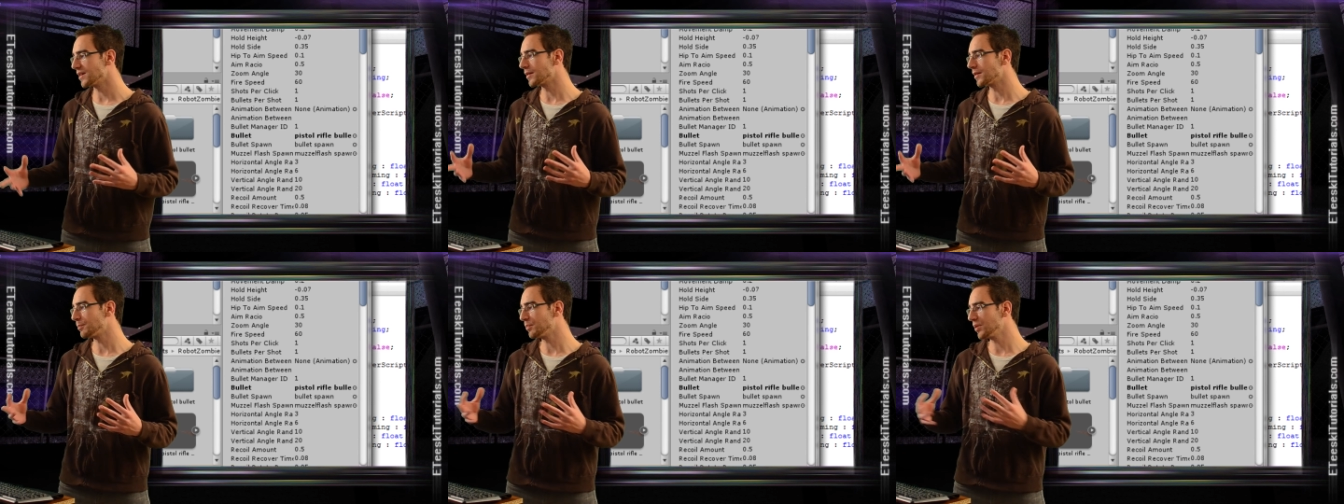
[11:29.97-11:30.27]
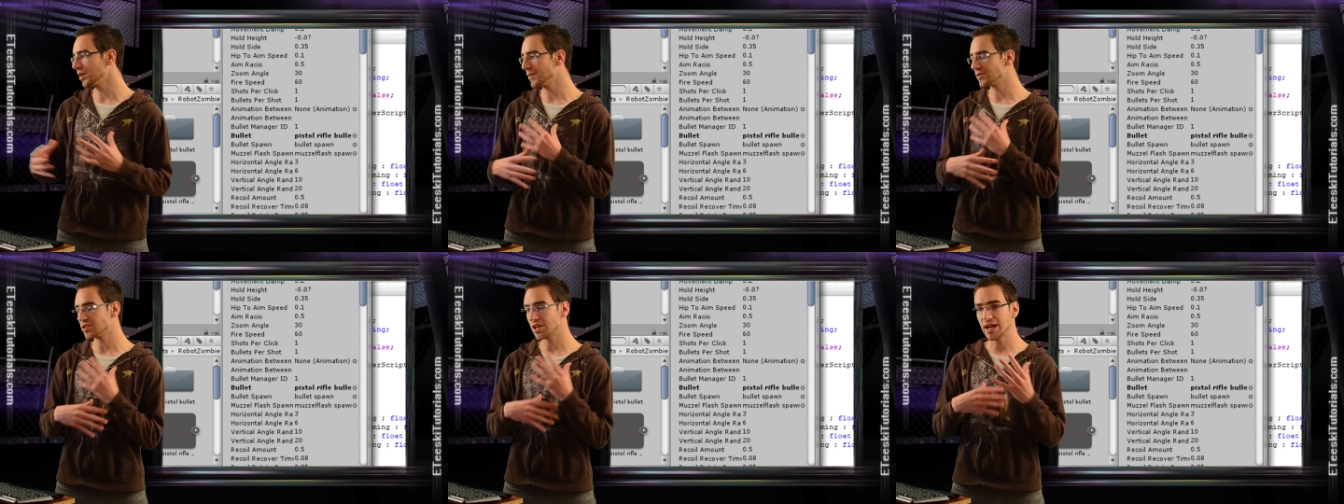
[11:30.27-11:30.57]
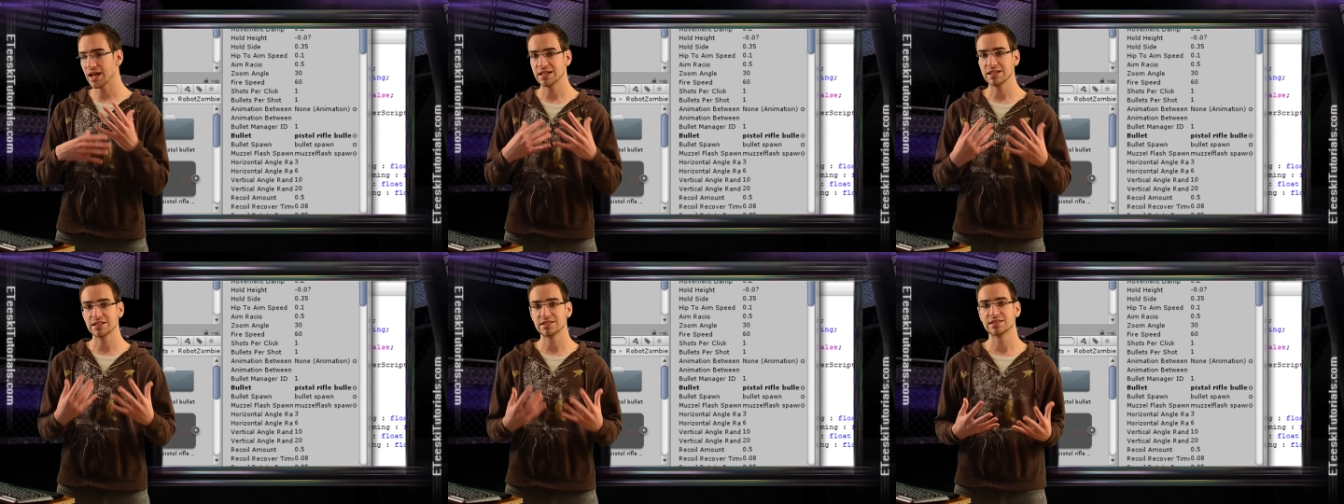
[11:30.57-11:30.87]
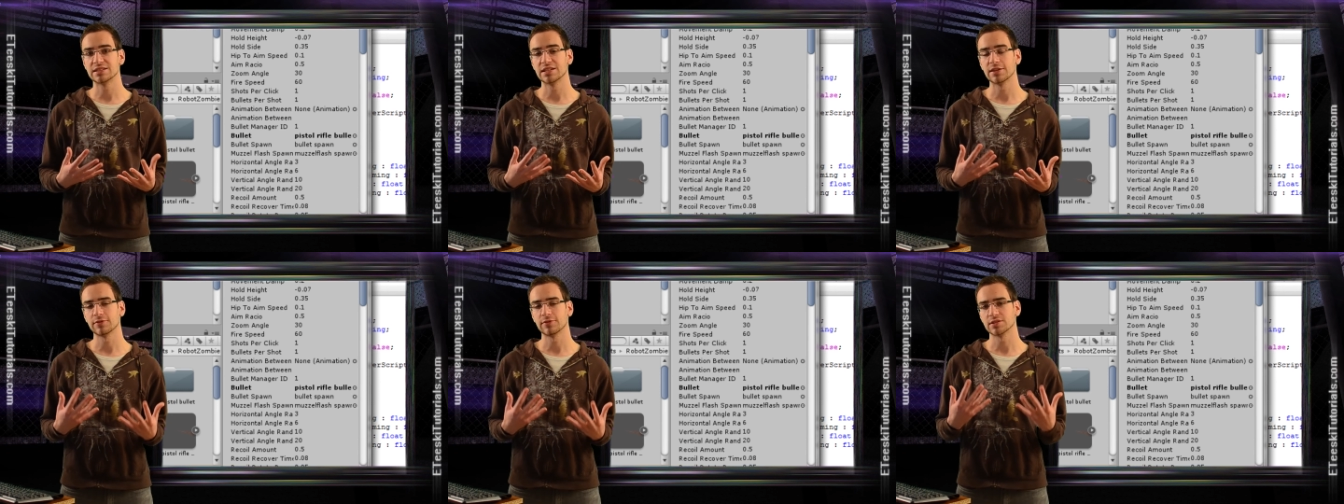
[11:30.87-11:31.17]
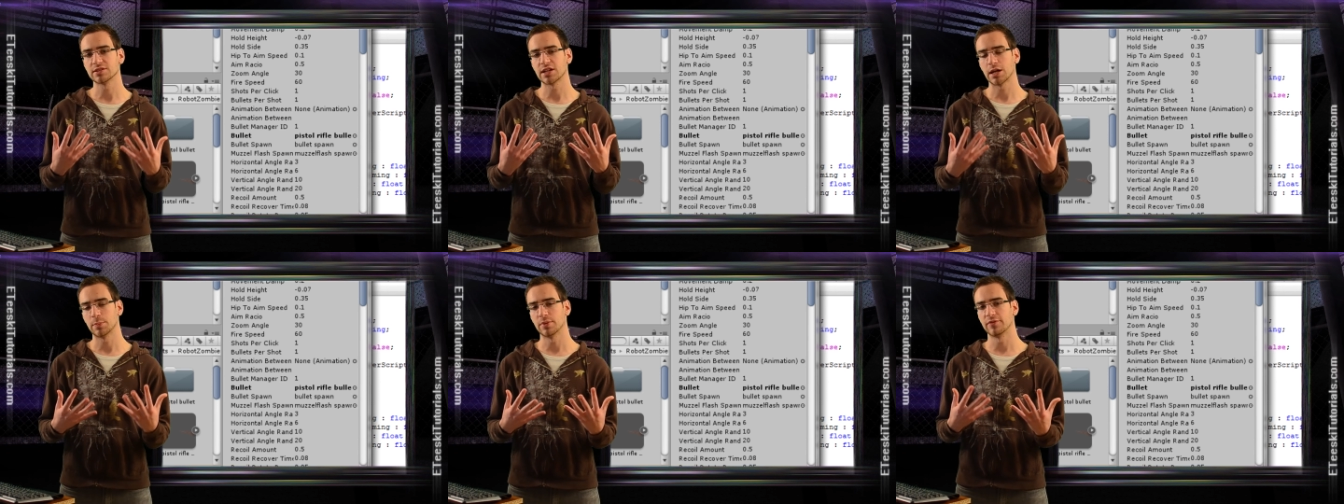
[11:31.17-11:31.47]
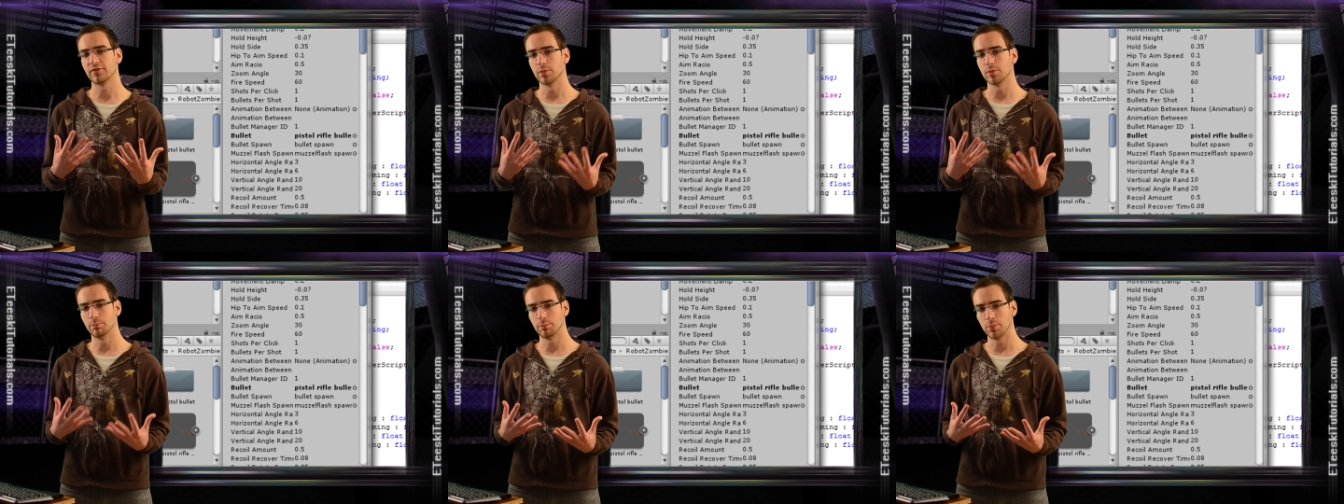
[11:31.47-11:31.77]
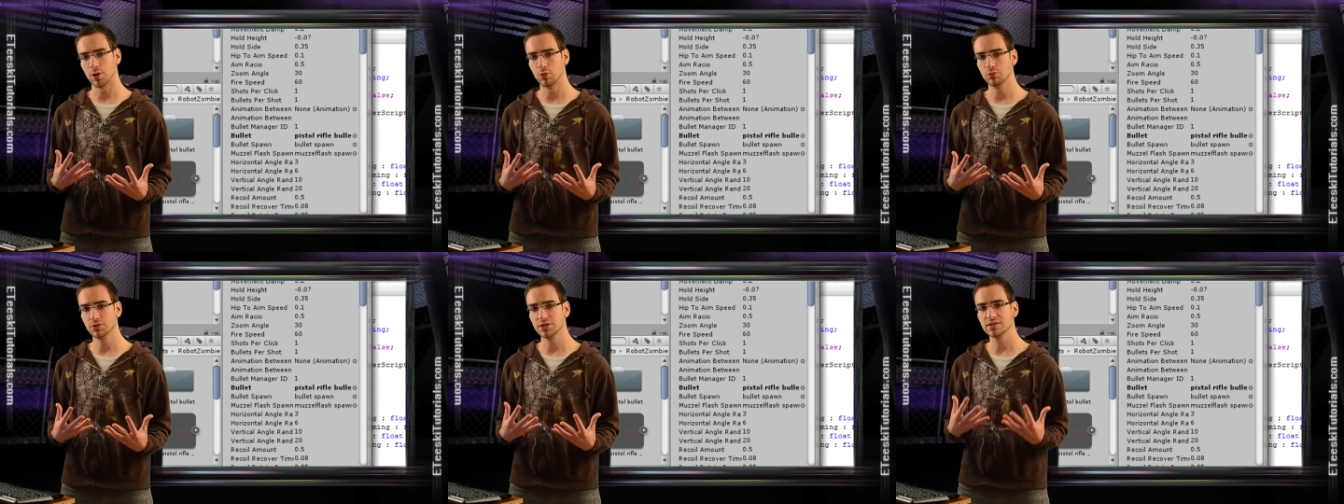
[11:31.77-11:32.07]
like pretty much any different type of
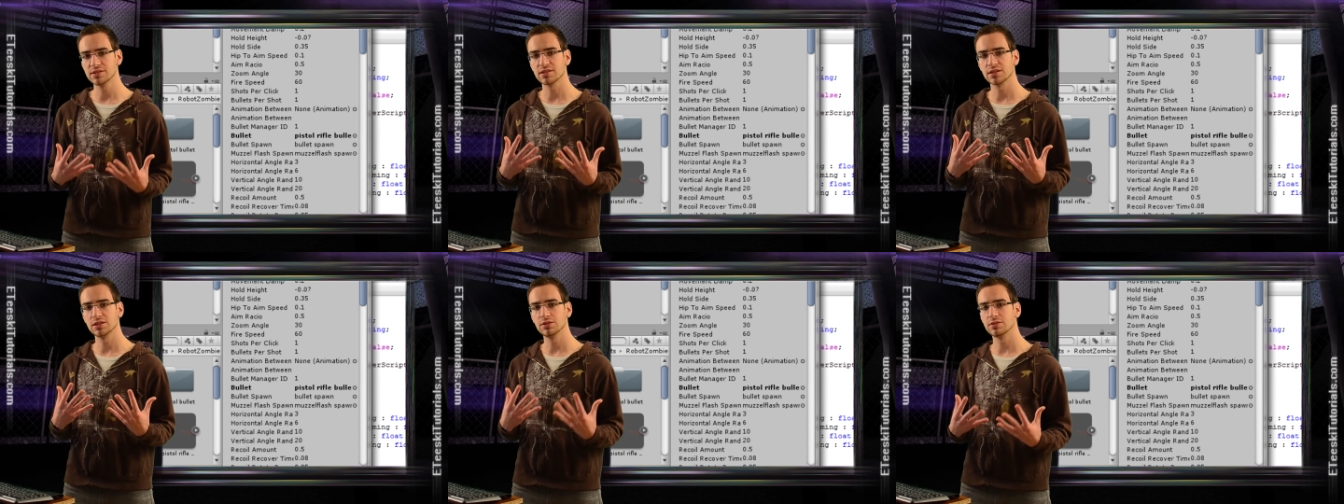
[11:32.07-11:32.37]
component